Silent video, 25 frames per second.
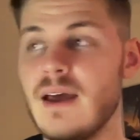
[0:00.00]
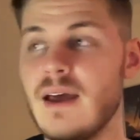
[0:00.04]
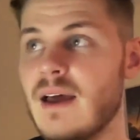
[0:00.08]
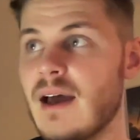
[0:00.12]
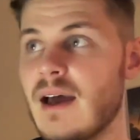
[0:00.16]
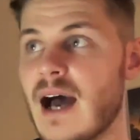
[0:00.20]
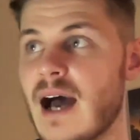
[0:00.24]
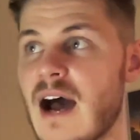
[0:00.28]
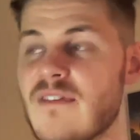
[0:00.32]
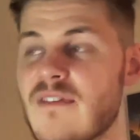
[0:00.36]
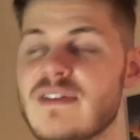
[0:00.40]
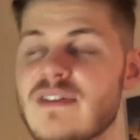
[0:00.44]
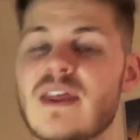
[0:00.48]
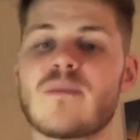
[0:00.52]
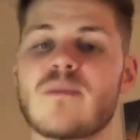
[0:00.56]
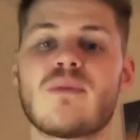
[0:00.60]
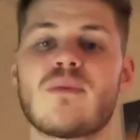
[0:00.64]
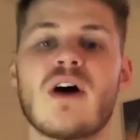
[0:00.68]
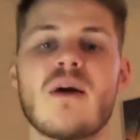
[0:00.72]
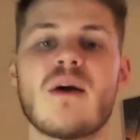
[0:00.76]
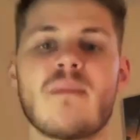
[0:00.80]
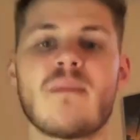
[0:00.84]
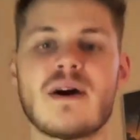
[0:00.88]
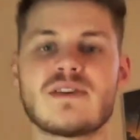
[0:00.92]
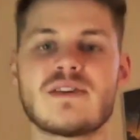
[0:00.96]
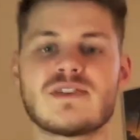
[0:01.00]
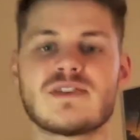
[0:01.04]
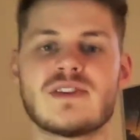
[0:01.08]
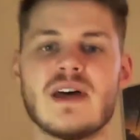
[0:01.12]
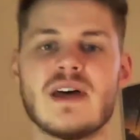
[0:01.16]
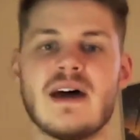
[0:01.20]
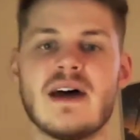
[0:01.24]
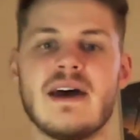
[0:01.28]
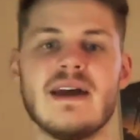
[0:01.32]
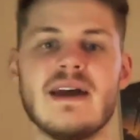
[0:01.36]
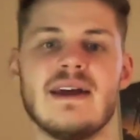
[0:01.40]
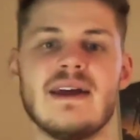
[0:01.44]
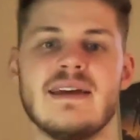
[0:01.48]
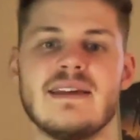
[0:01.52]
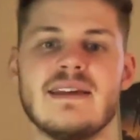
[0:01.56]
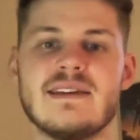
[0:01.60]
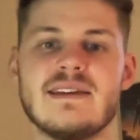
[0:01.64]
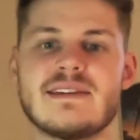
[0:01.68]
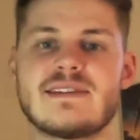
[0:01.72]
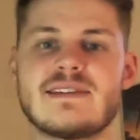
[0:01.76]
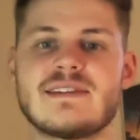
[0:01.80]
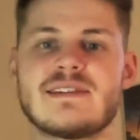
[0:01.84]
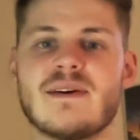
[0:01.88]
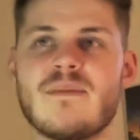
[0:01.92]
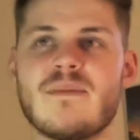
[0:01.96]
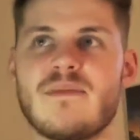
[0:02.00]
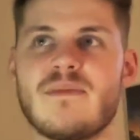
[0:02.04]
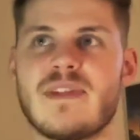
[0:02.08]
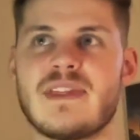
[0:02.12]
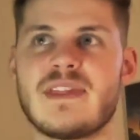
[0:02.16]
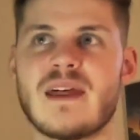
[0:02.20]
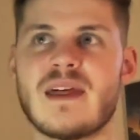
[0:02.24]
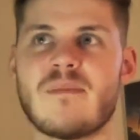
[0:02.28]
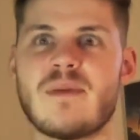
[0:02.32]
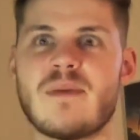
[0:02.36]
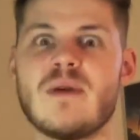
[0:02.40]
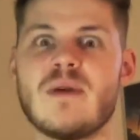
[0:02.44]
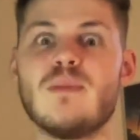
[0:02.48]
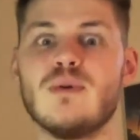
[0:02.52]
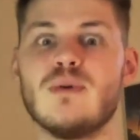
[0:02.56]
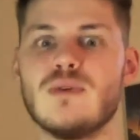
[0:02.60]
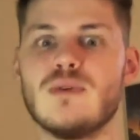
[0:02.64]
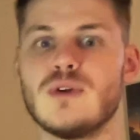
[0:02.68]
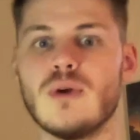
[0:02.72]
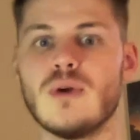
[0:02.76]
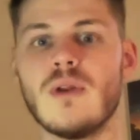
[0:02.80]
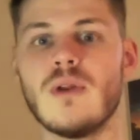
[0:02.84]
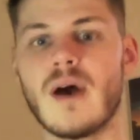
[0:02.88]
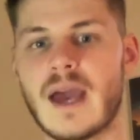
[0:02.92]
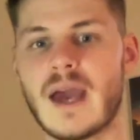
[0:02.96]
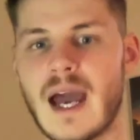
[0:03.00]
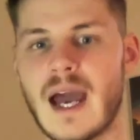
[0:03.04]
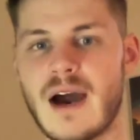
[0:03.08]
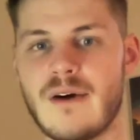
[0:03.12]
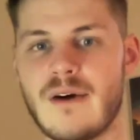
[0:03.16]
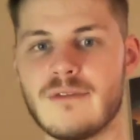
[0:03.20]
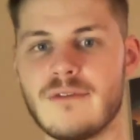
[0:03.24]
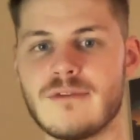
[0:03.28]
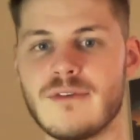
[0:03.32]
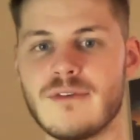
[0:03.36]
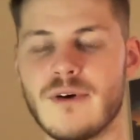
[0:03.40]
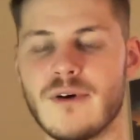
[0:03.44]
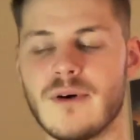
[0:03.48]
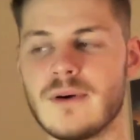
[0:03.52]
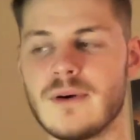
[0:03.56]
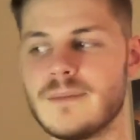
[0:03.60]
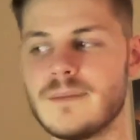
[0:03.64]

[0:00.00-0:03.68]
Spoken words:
having that prime badge there is something that people do look out for.